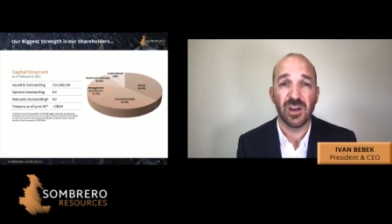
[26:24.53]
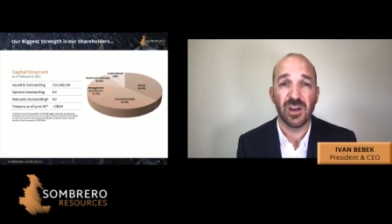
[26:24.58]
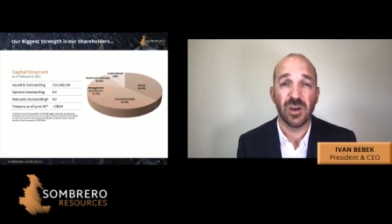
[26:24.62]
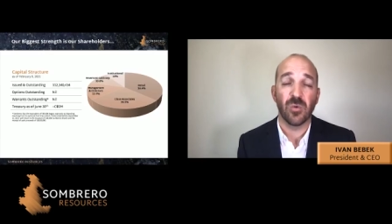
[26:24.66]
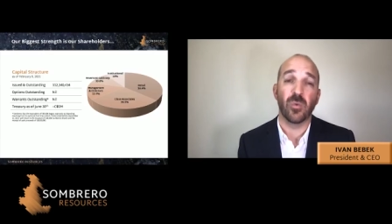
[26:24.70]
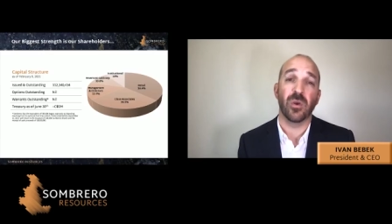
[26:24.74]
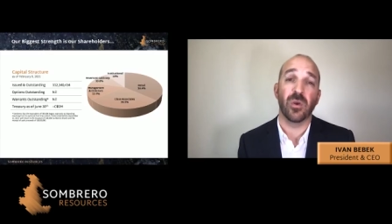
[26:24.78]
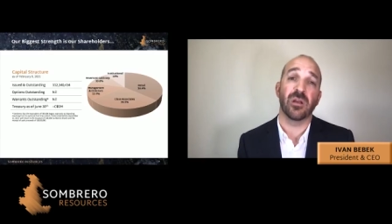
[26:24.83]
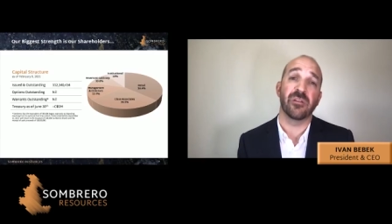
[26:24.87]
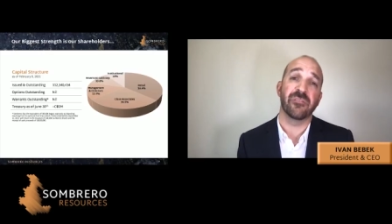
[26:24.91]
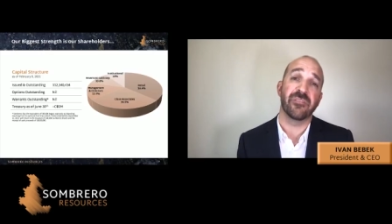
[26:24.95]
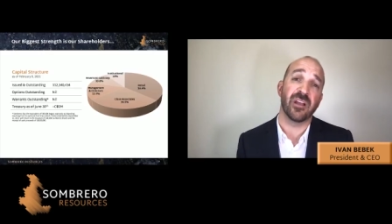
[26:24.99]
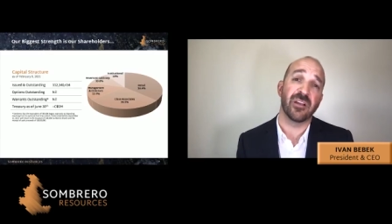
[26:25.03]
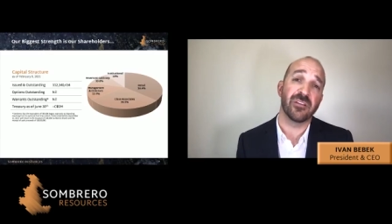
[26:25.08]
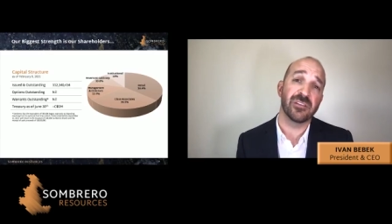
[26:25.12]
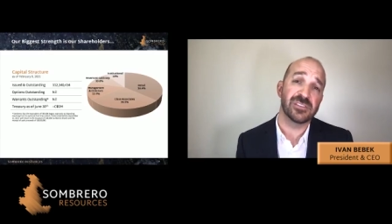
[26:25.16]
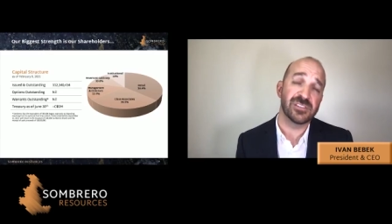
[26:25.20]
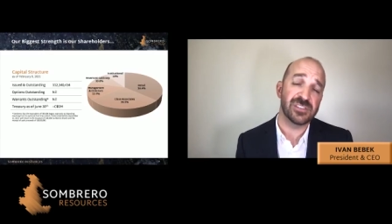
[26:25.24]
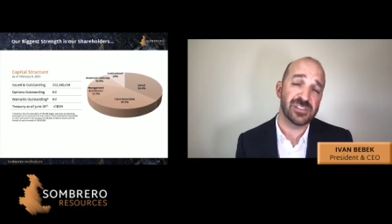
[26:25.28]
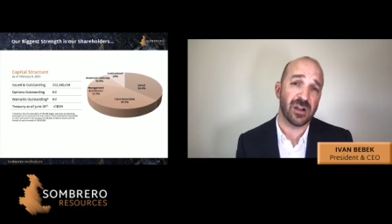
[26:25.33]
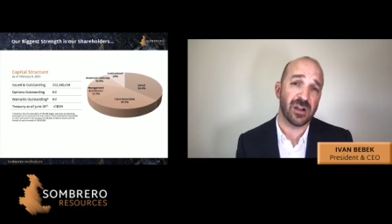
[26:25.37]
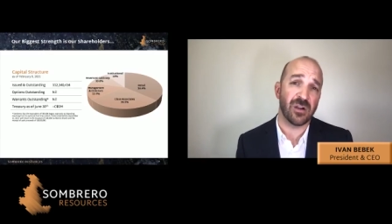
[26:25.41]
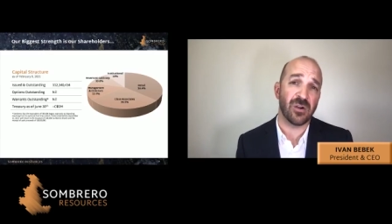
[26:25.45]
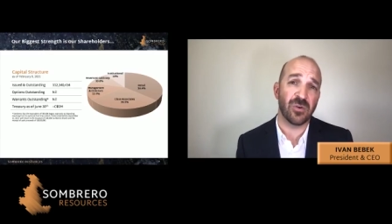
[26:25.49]
We are very
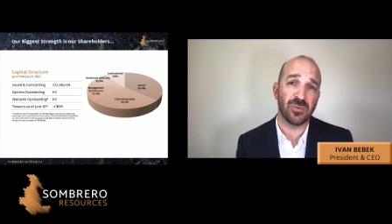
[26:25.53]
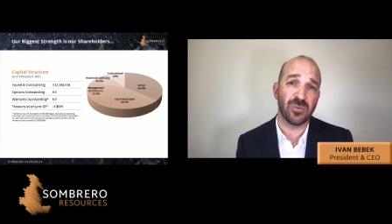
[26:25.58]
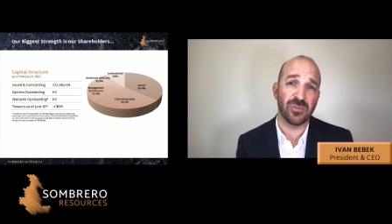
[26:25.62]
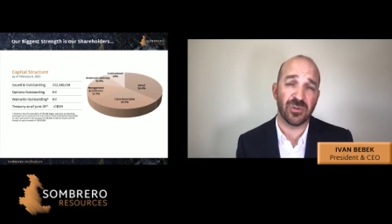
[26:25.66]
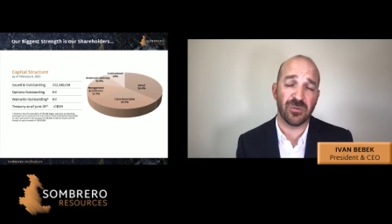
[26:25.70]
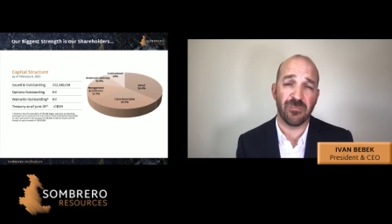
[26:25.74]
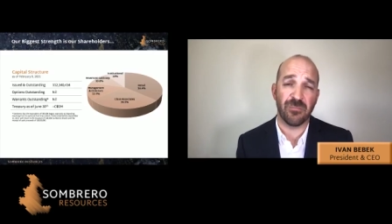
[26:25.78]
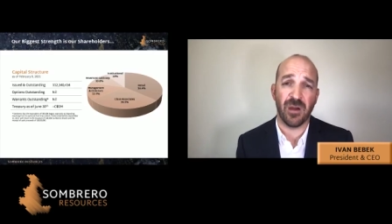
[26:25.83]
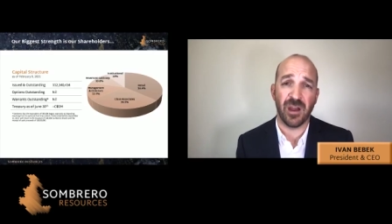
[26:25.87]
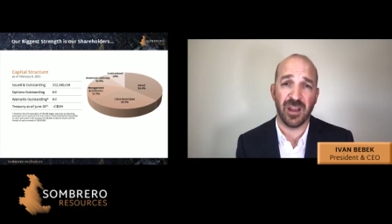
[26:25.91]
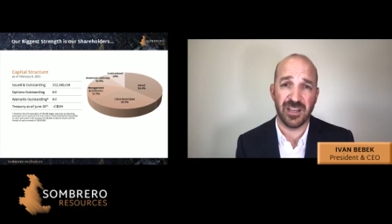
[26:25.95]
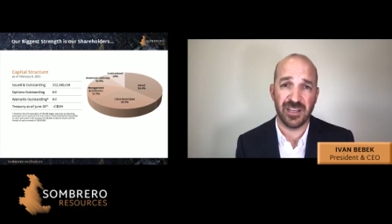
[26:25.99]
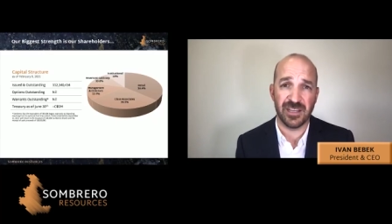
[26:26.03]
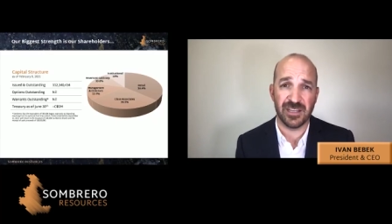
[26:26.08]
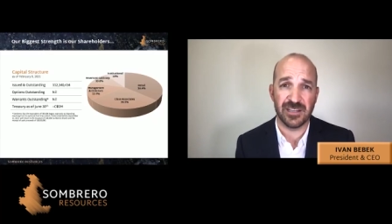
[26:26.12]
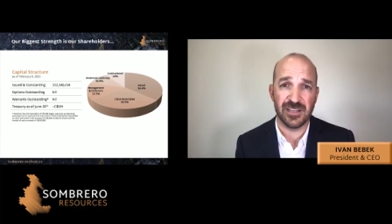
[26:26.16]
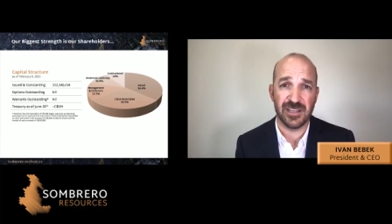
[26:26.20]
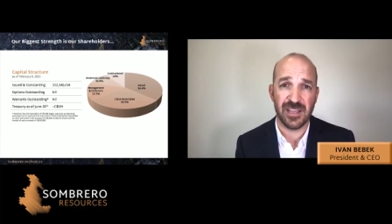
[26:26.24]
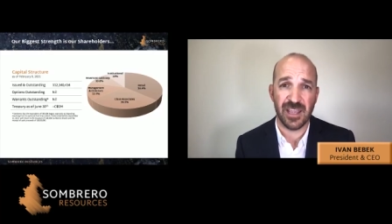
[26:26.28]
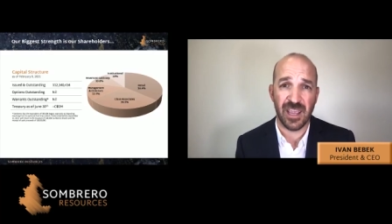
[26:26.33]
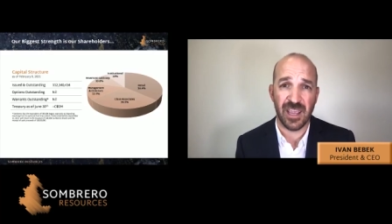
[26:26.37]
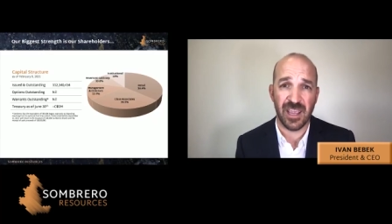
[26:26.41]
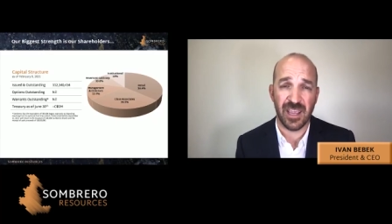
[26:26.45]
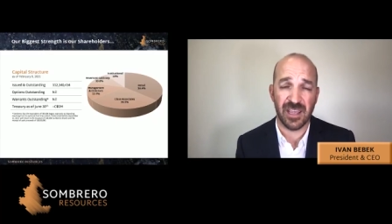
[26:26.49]
shareholder minded.
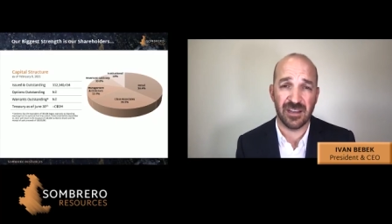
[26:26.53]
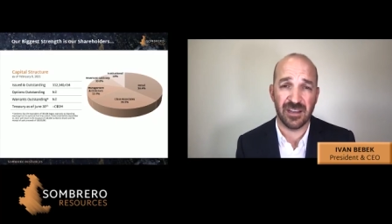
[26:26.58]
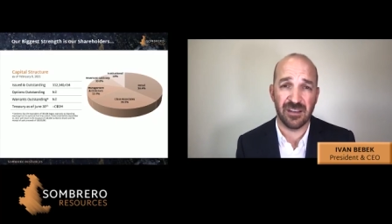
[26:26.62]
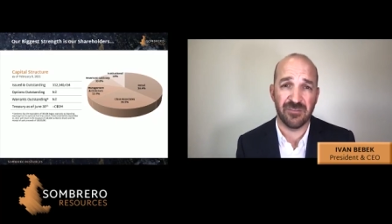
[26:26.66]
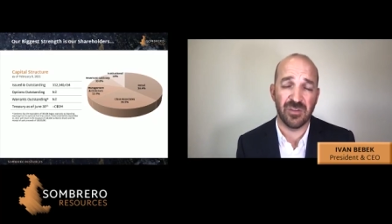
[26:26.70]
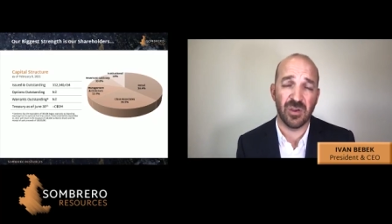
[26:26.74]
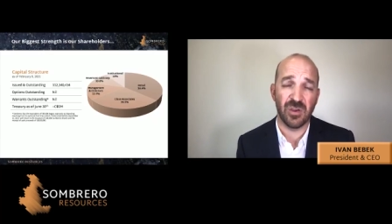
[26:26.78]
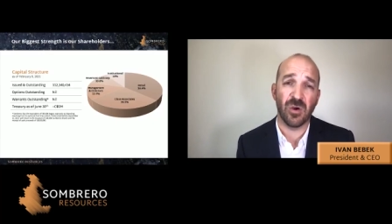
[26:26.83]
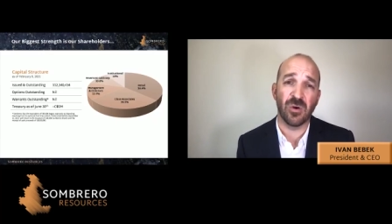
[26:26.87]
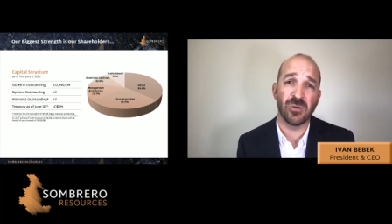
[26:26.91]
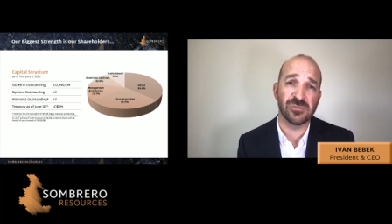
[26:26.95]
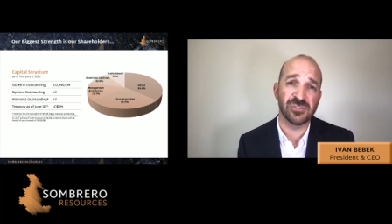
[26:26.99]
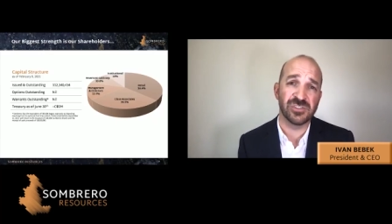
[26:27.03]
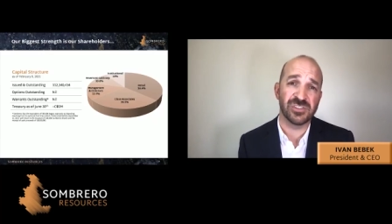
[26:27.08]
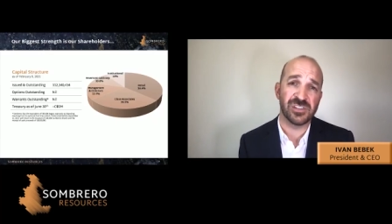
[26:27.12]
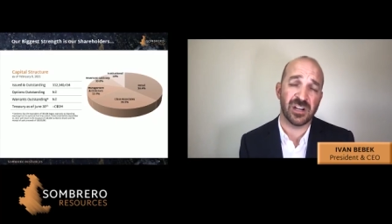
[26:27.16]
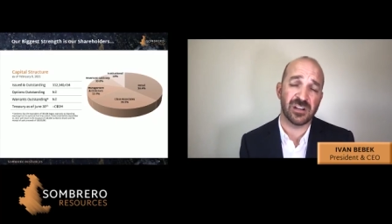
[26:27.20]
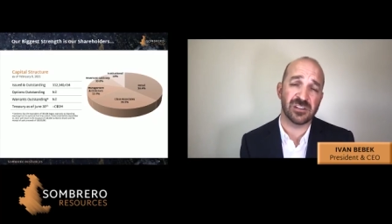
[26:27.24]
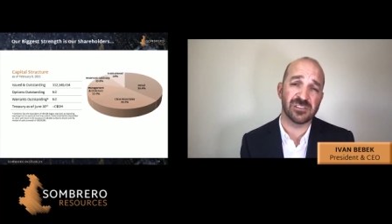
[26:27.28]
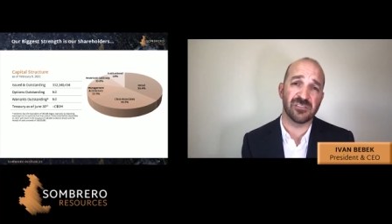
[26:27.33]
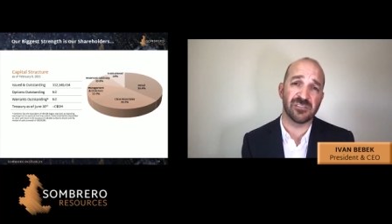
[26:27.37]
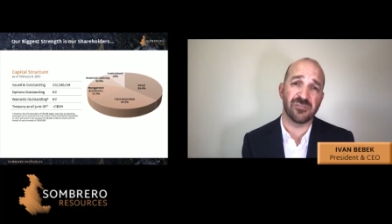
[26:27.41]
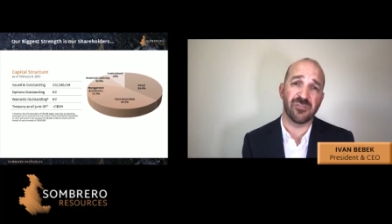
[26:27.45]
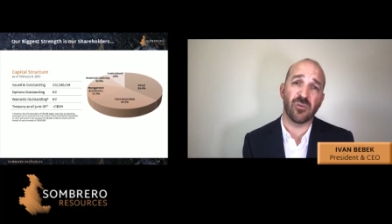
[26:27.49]
And if you own
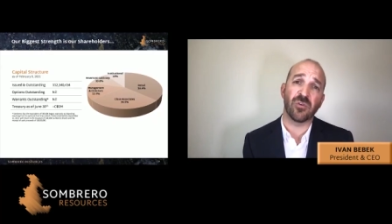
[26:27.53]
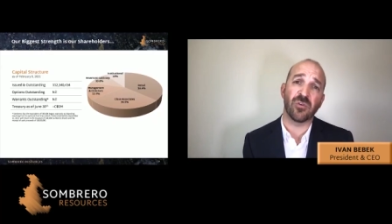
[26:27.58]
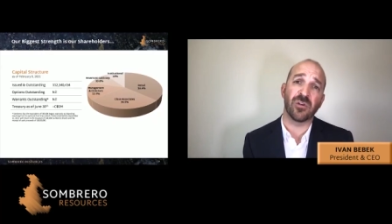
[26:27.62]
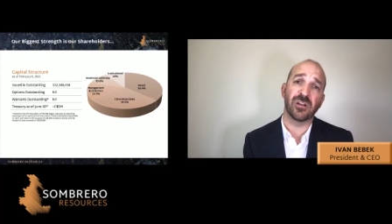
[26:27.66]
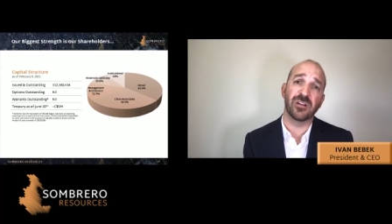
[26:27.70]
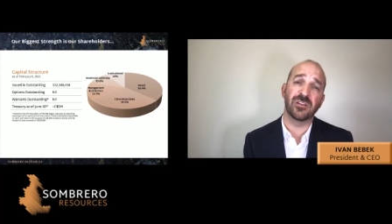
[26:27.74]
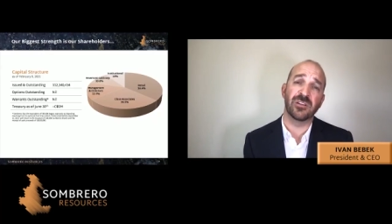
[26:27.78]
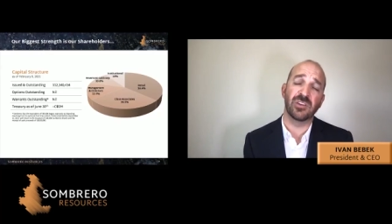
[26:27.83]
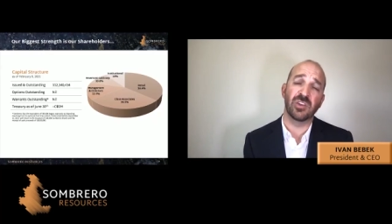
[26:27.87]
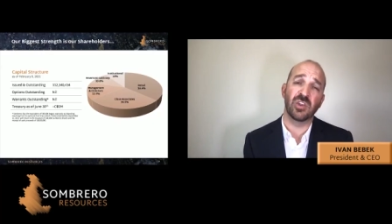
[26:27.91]
shares of Auryn,